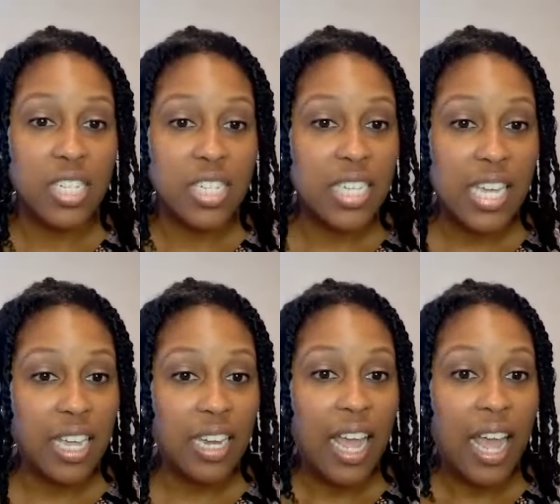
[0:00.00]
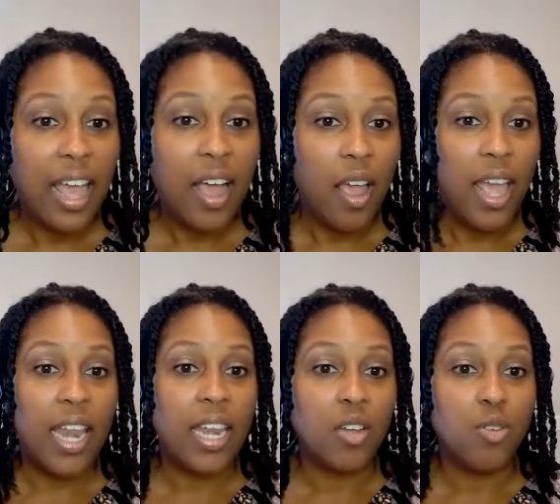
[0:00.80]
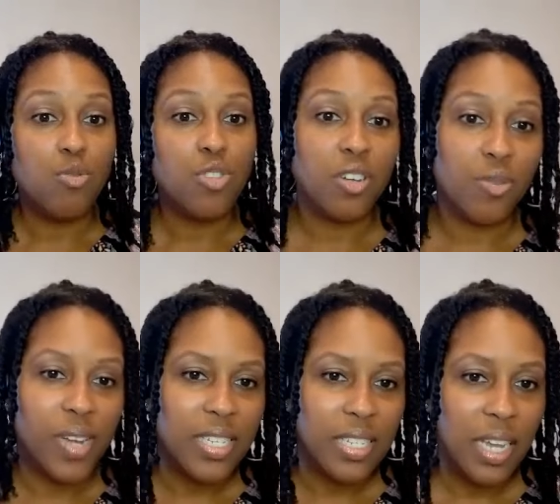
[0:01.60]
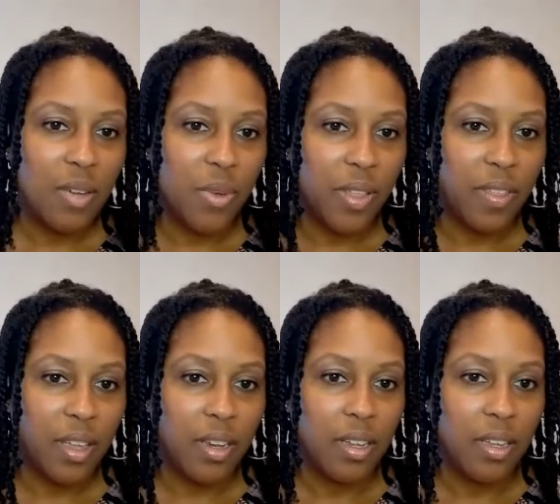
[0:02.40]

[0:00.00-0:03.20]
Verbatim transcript: going to see it mm-hmm. and who's going to resonate with it